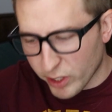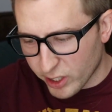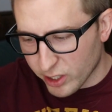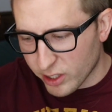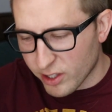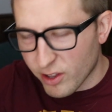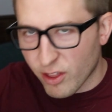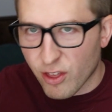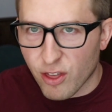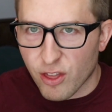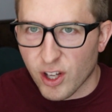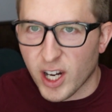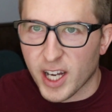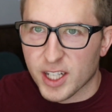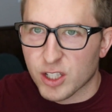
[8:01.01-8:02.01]
rigor and
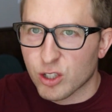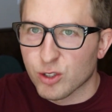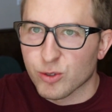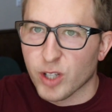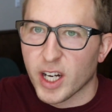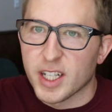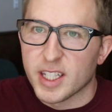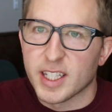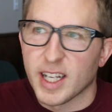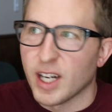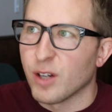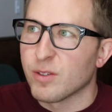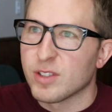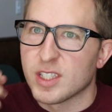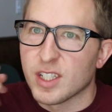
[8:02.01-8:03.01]
thought and grinding
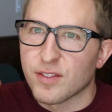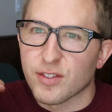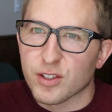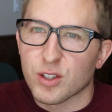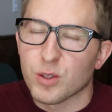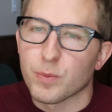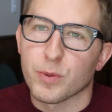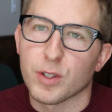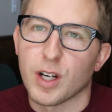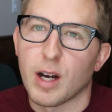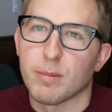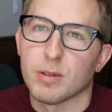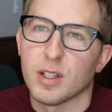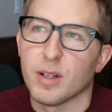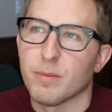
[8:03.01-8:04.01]
out difficult
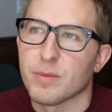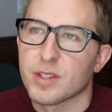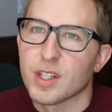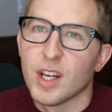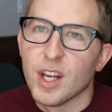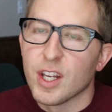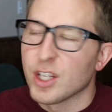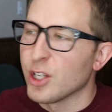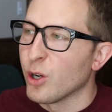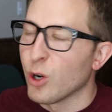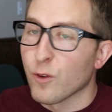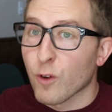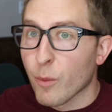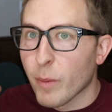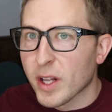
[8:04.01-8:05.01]
problems, you know,
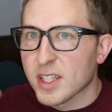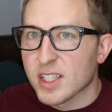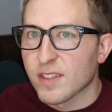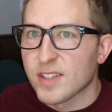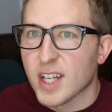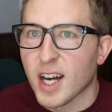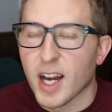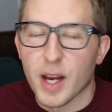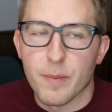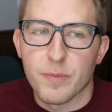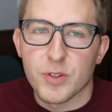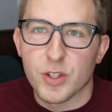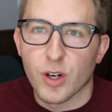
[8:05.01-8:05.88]
over months of time.